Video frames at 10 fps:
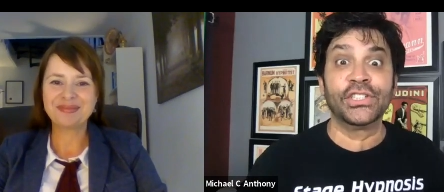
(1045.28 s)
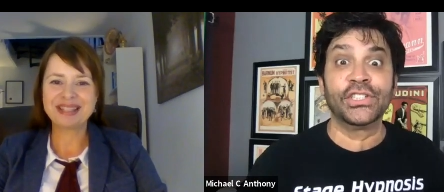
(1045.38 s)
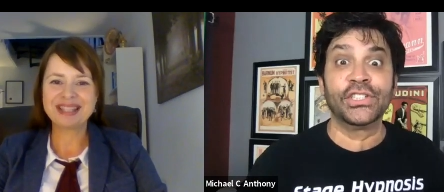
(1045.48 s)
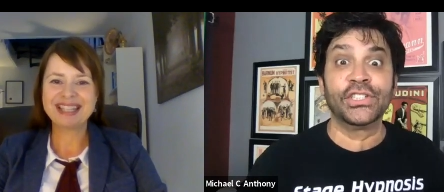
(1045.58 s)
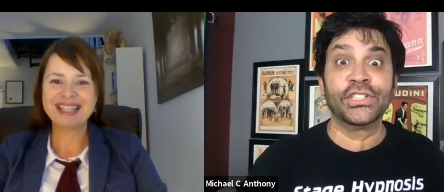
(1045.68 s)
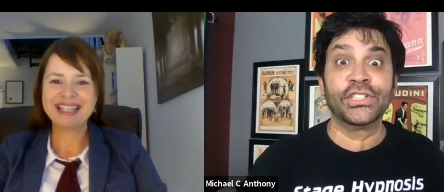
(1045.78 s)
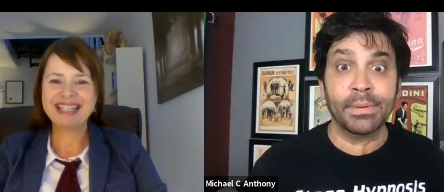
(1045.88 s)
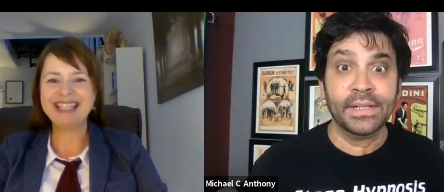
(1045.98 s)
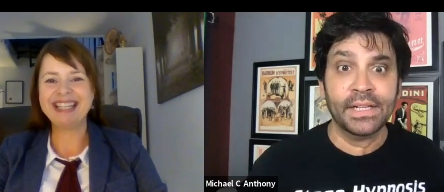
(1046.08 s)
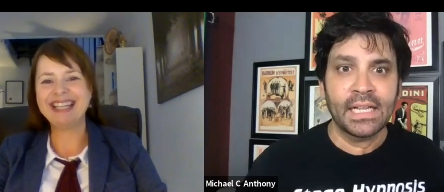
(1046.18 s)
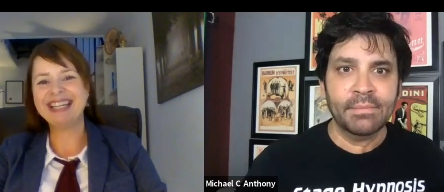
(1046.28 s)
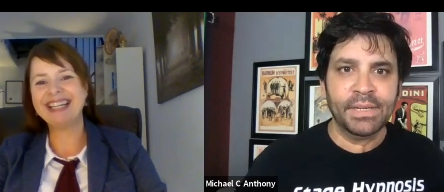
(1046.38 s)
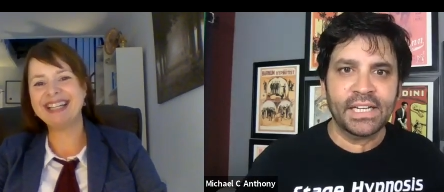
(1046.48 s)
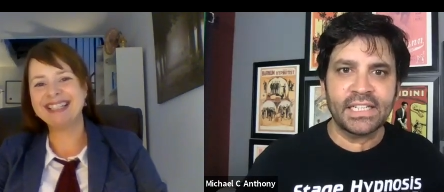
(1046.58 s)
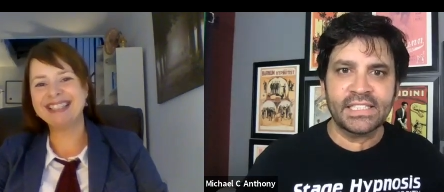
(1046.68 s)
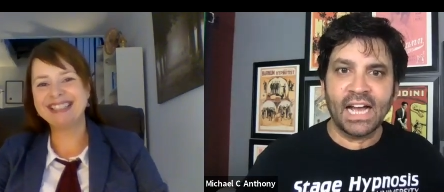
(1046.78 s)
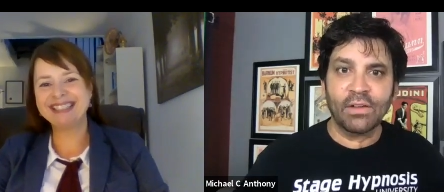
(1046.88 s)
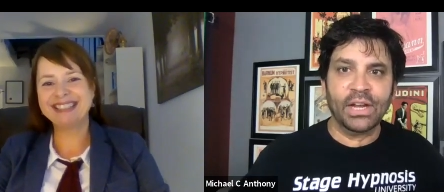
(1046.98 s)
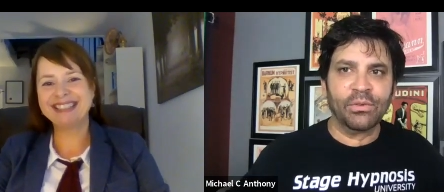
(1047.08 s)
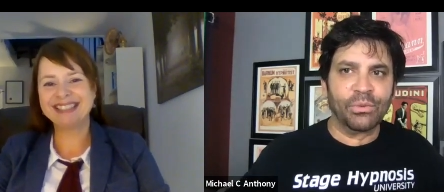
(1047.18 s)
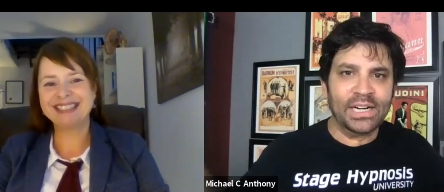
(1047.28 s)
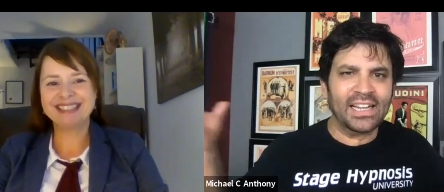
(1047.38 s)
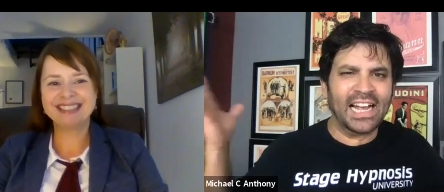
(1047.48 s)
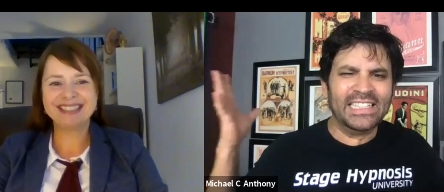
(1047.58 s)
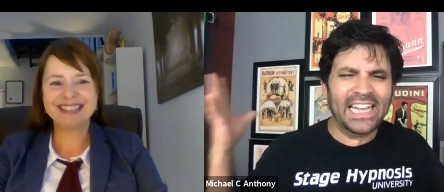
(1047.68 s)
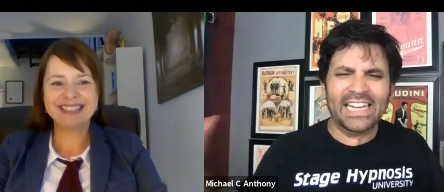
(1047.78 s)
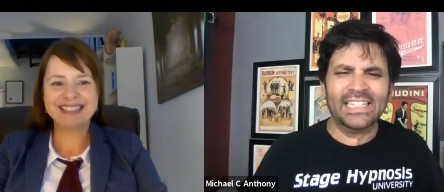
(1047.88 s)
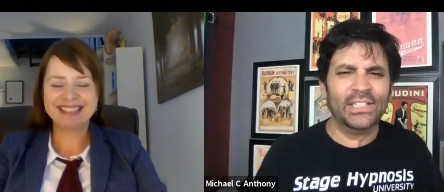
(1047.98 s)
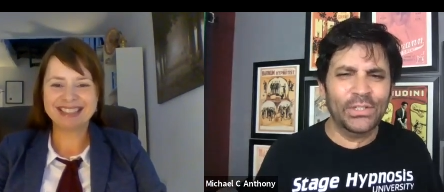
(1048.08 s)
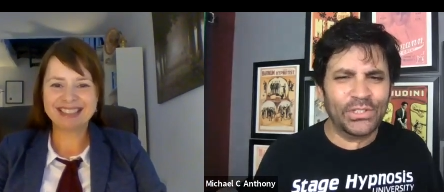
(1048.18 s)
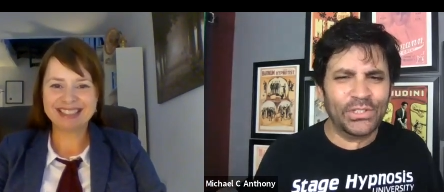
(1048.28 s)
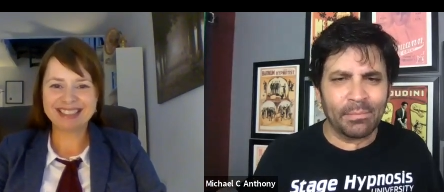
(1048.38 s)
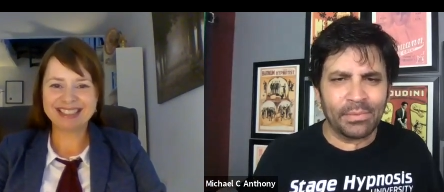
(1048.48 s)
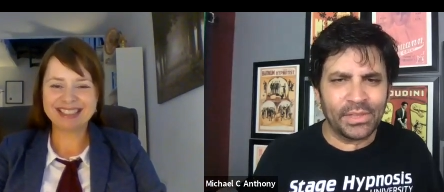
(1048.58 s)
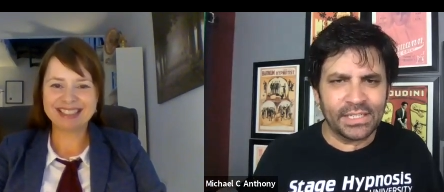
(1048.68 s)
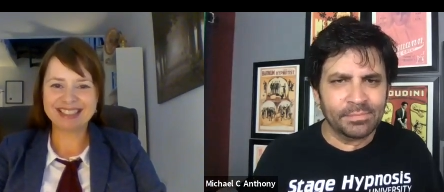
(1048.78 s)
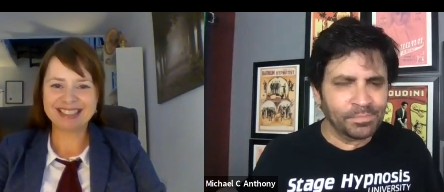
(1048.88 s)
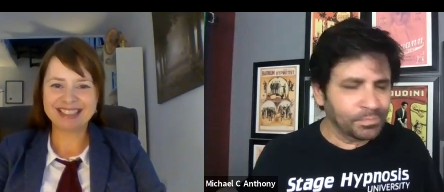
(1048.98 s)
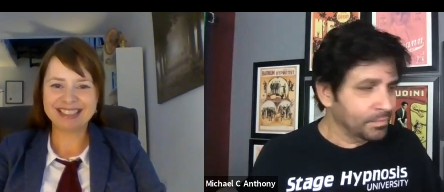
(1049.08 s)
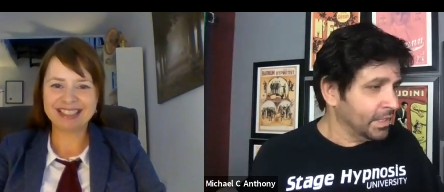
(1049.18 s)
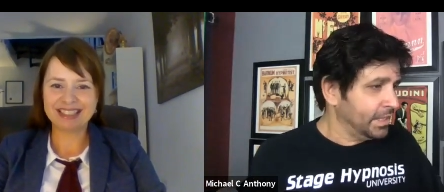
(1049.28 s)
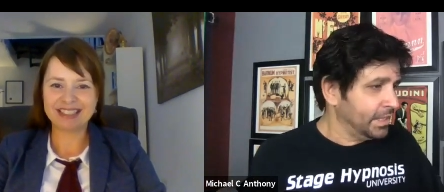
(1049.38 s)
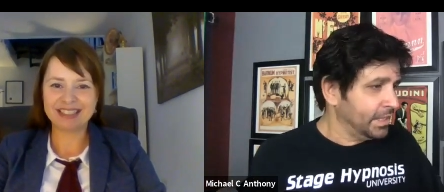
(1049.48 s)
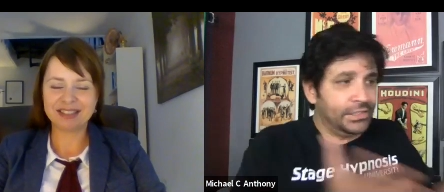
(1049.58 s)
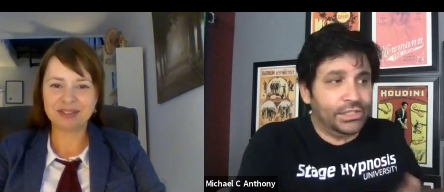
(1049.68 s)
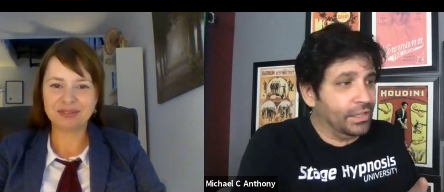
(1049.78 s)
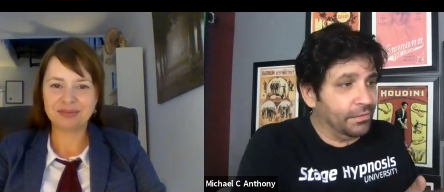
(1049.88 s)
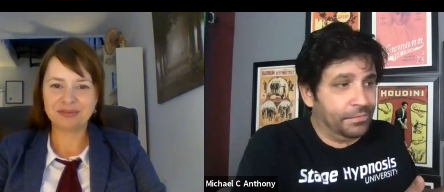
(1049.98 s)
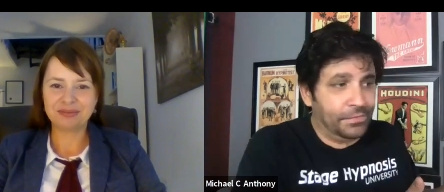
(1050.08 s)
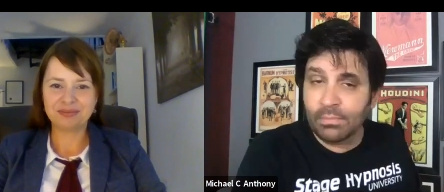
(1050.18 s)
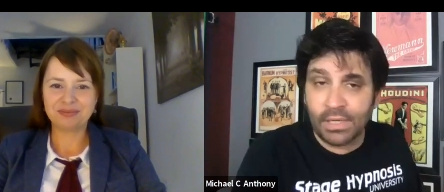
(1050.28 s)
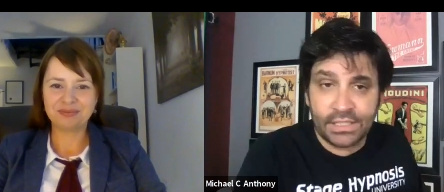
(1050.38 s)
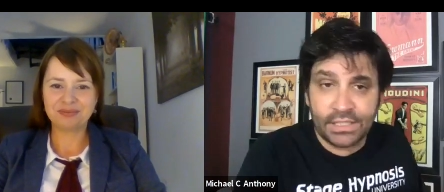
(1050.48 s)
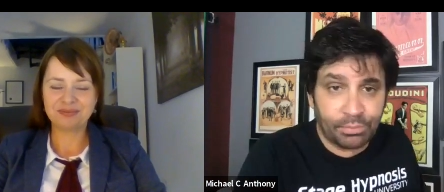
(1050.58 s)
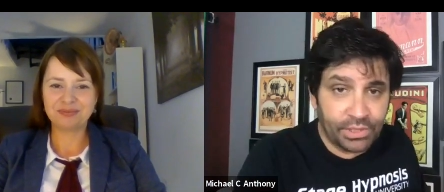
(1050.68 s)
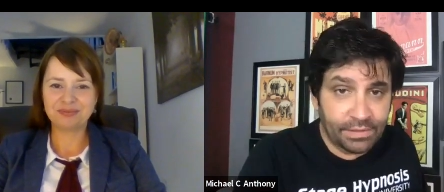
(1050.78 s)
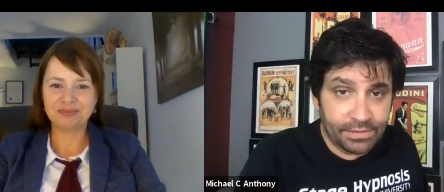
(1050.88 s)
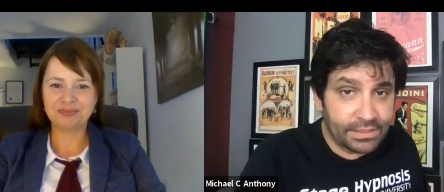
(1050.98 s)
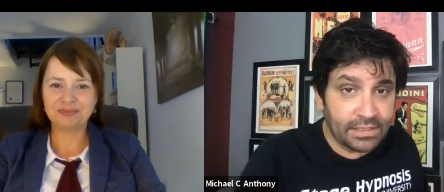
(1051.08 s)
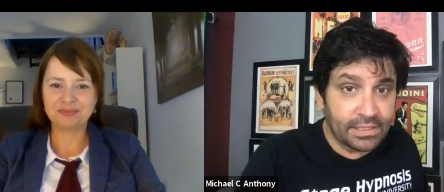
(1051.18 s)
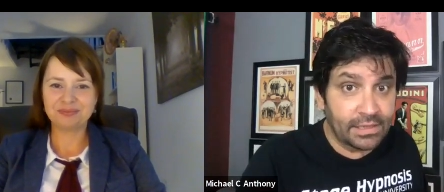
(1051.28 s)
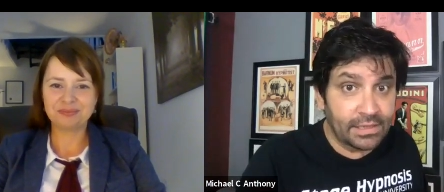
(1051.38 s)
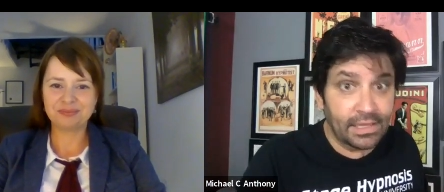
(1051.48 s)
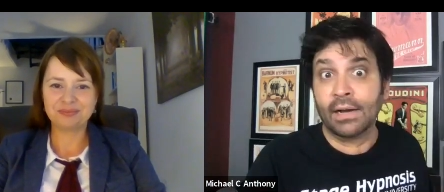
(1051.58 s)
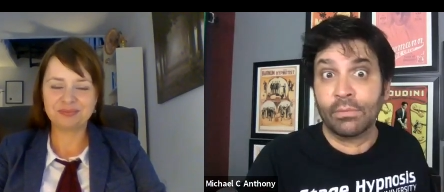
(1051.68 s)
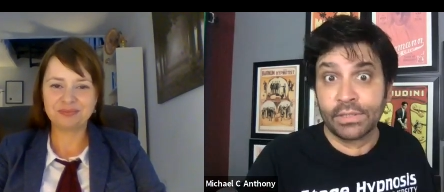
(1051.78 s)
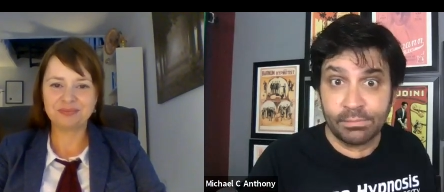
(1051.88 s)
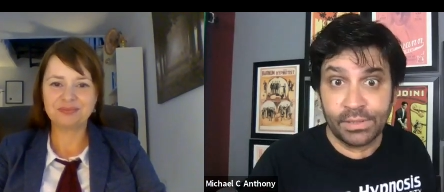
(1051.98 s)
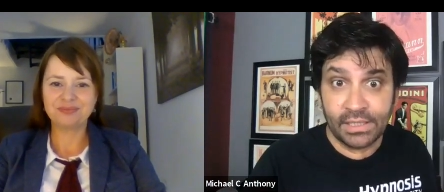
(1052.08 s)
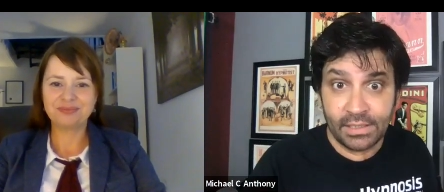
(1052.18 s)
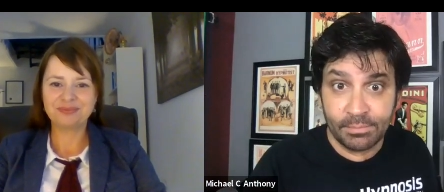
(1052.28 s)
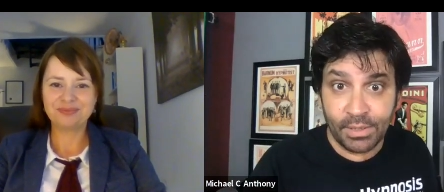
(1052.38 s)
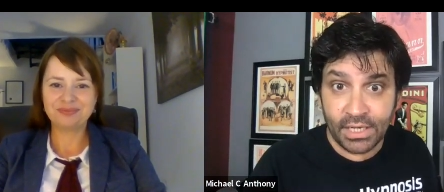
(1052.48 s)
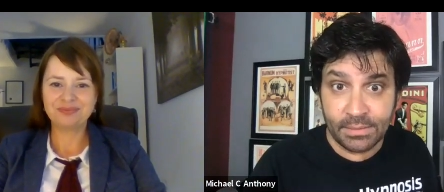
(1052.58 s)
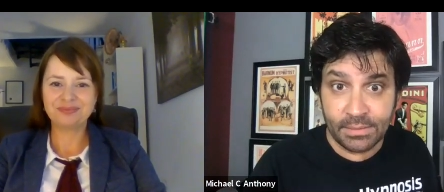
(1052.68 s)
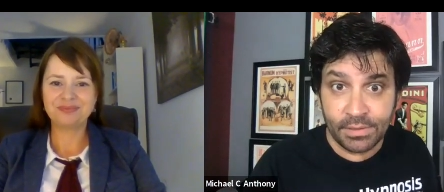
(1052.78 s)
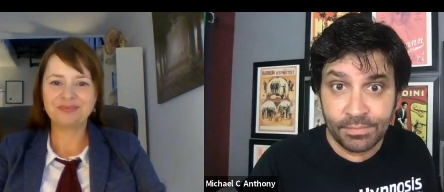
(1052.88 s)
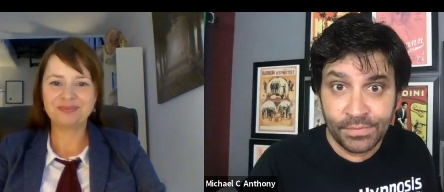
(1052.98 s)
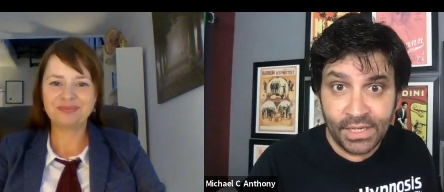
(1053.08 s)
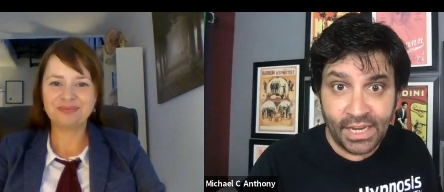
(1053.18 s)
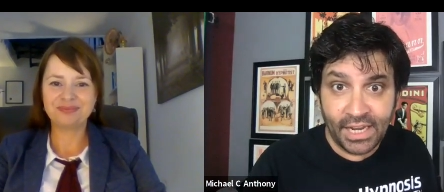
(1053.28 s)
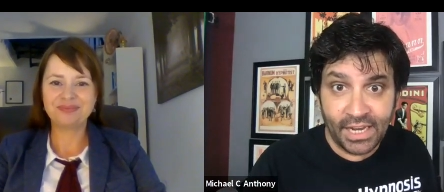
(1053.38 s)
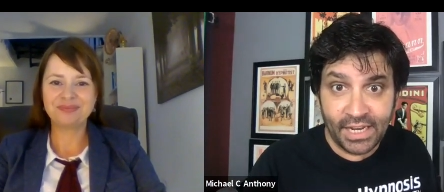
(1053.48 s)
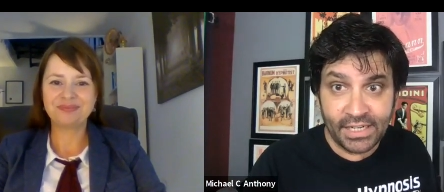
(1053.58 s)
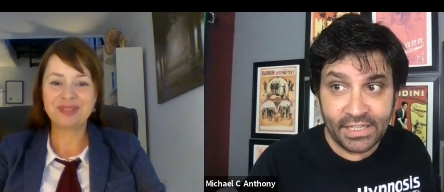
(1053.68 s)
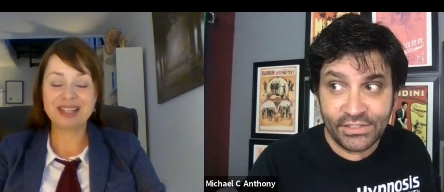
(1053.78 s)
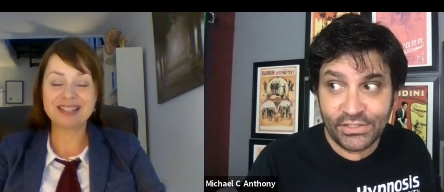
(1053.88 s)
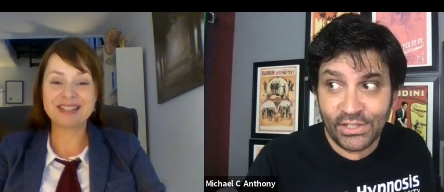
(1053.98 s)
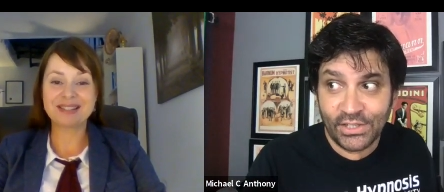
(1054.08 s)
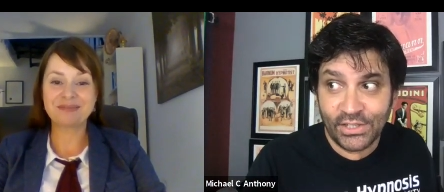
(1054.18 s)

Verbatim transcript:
Speaker 1: opened up. Yeah. Because now they realize they can do something that just a few months previously they thought was completely impossible. And